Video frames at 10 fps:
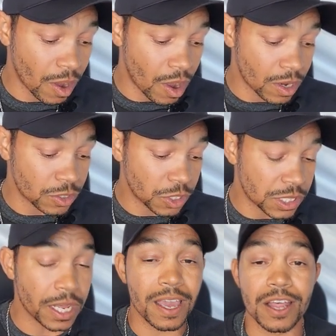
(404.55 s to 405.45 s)
on
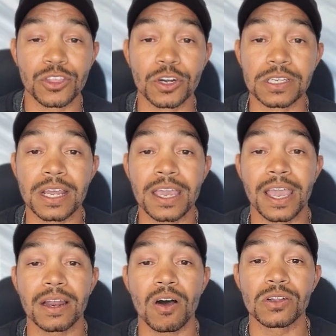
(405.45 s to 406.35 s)
Tuesday and Thursday,
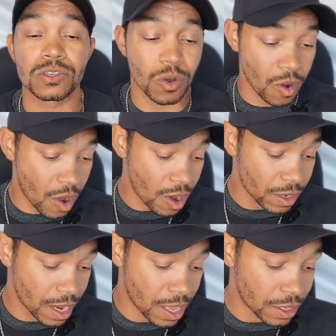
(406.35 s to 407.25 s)
and also on